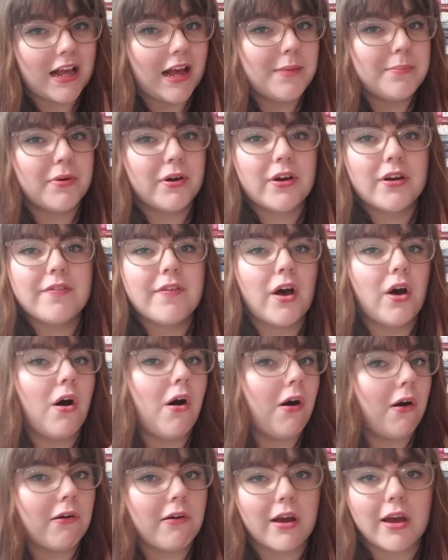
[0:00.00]
I'm more of a
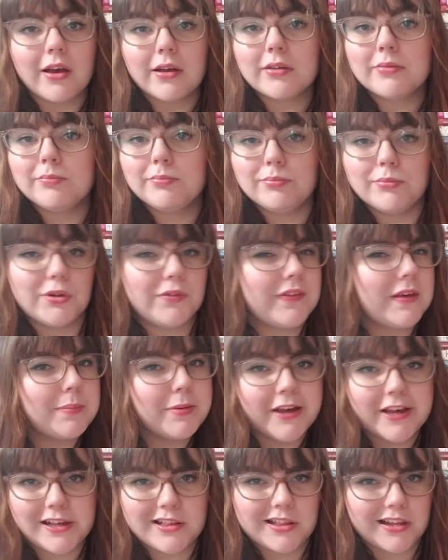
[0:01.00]
horror movie
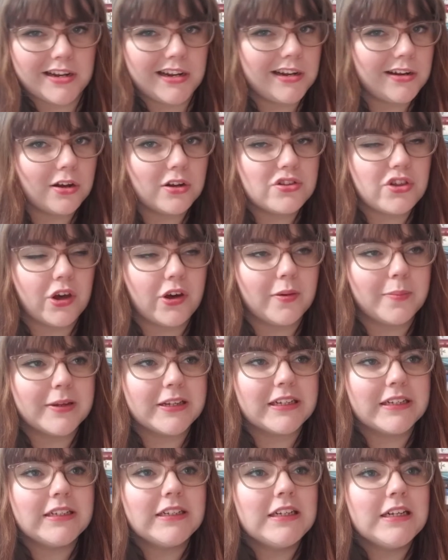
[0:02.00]
person in October,